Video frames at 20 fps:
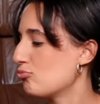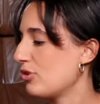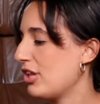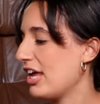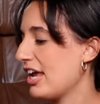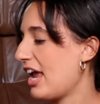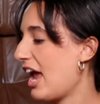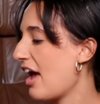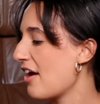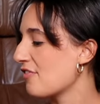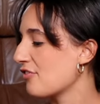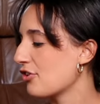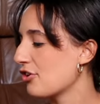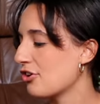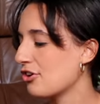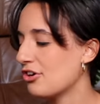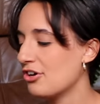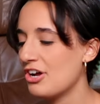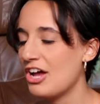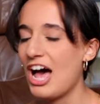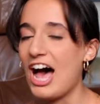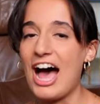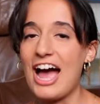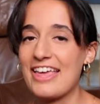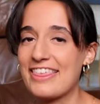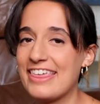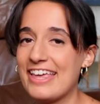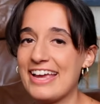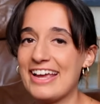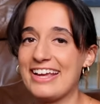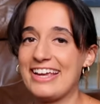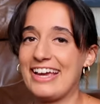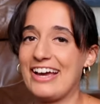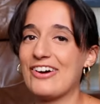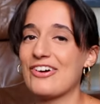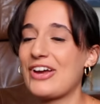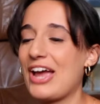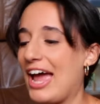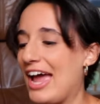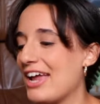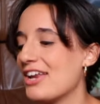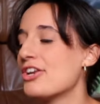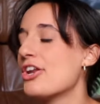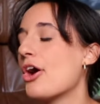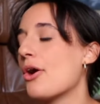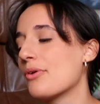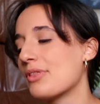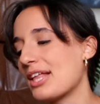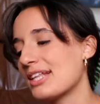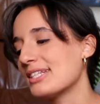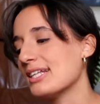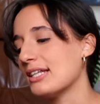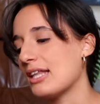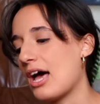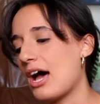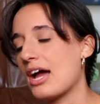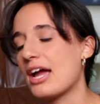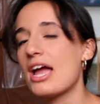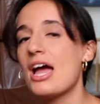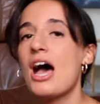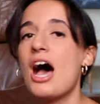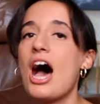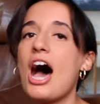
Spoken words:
like ever. I think, okay, no, that's a lie.